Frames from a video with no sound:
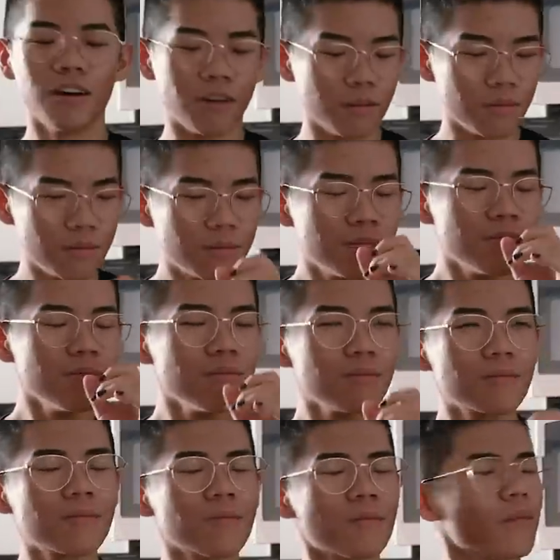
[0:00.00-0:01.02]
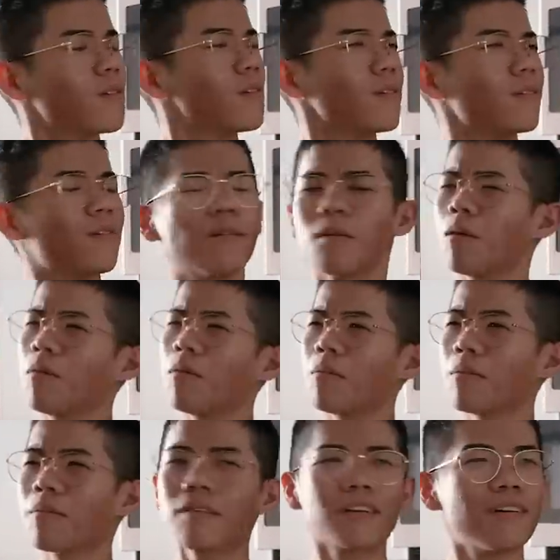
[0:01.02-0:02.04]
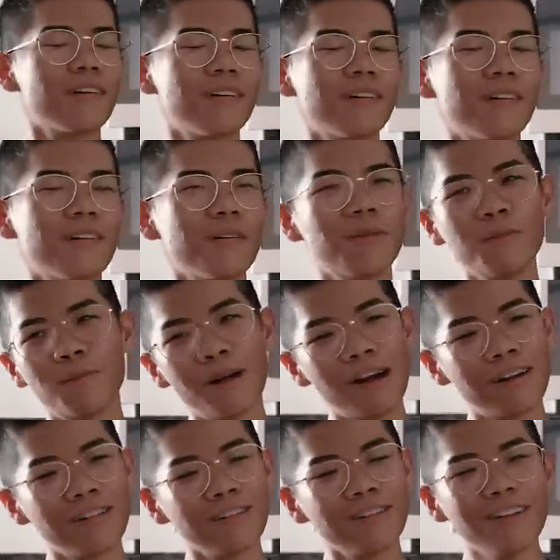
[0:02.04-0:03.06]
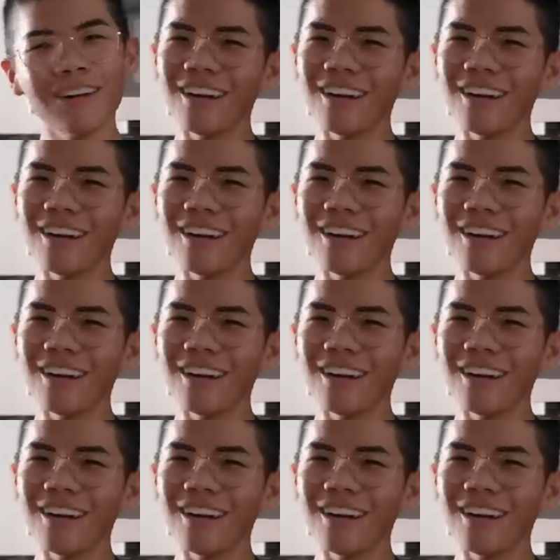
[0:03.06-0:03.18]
Oh. That one. You know what I'm saying? Yeah. The Brittany Broski. Well.